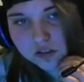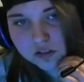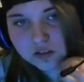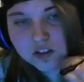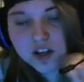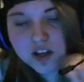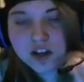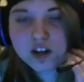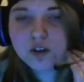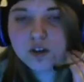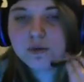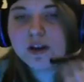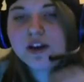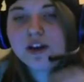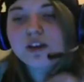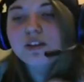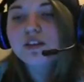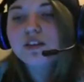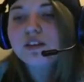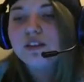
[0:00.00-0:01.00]
I know, but I,
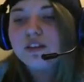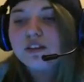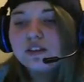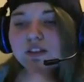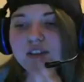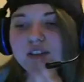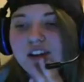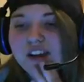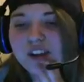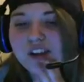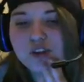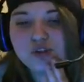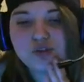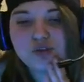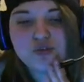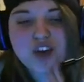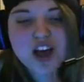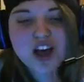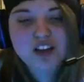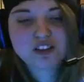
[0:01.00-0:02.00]
I killed you
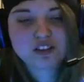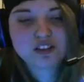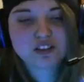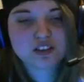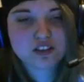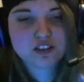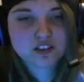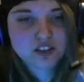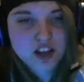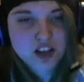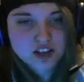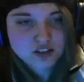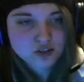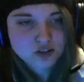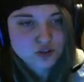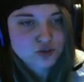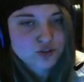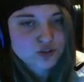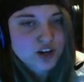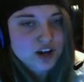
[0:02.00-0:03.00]
faster in the last two
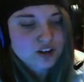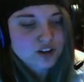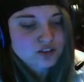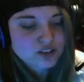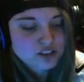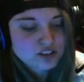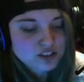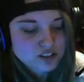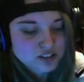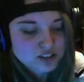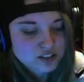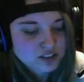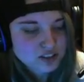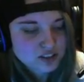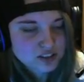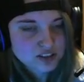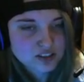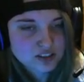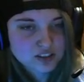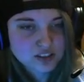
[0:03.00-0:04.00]
rounds.
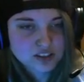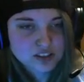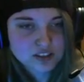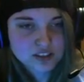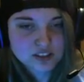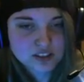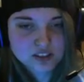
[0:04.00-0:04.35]
Ready up.